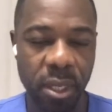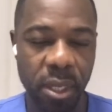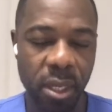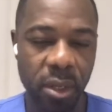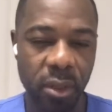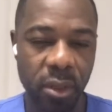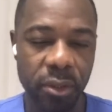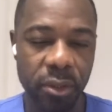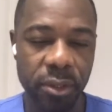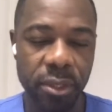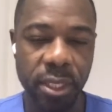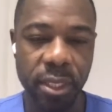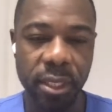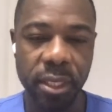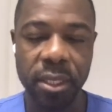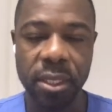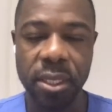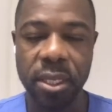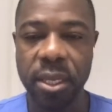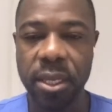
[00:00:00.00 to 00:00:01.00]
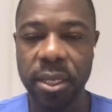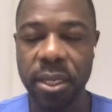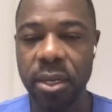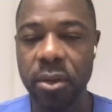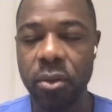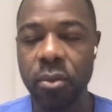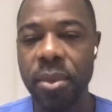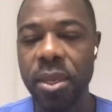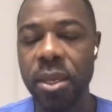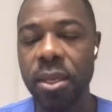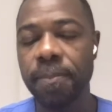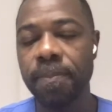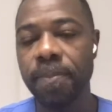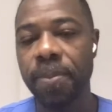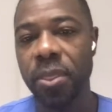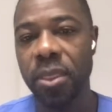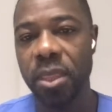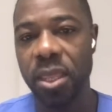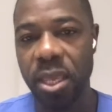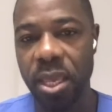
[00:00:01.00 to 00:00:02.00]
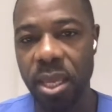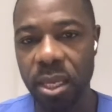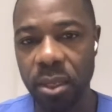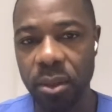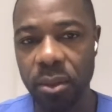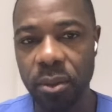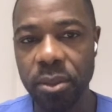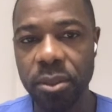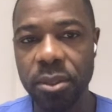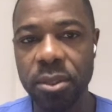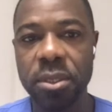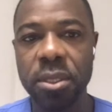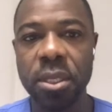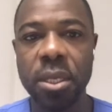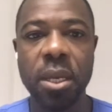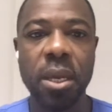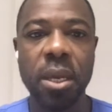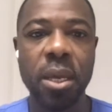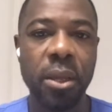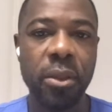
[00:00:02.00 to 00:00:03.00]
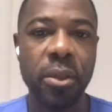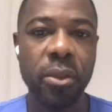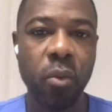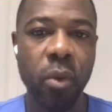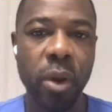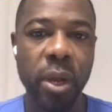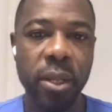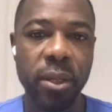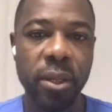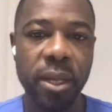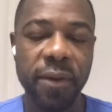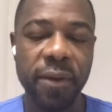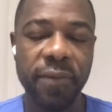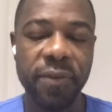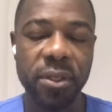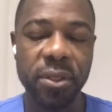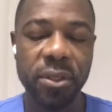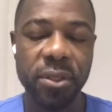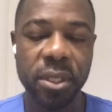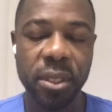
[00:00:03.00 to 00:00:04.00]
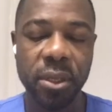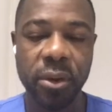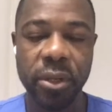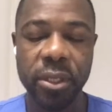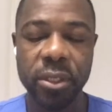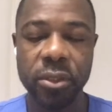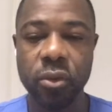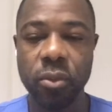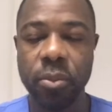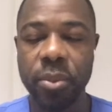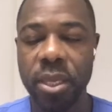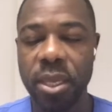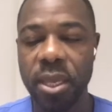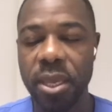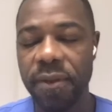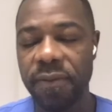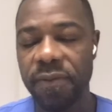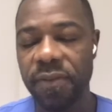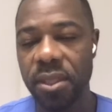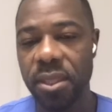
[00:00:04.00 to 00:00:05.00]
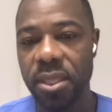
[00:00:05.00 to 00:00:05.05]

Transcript: understanding the anatomy, the angles, the way the catheters are going to behave